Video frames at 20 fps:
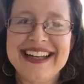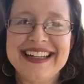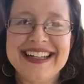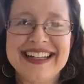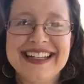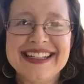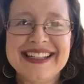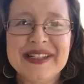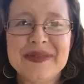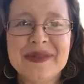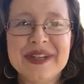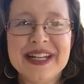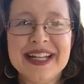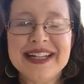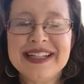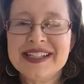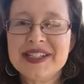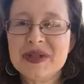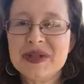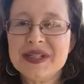get someone
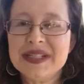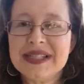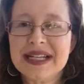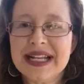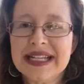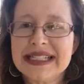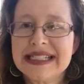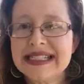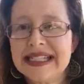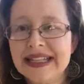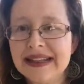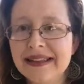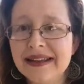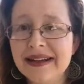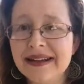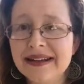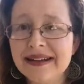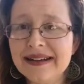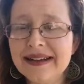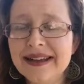in so it's not sitting
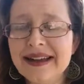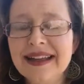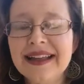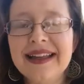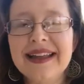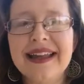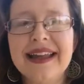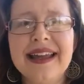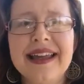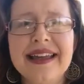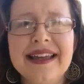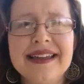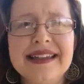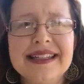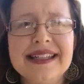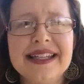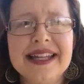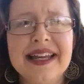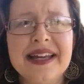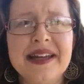there,
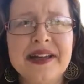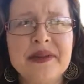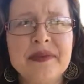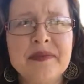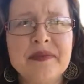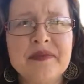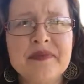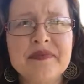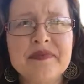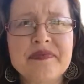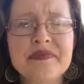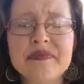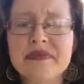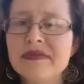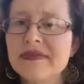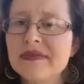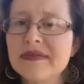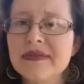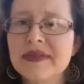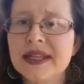and
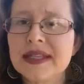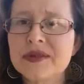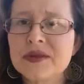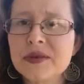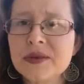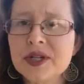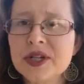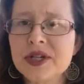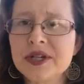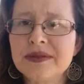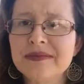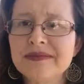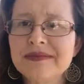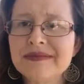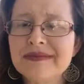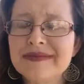that's what we're doing.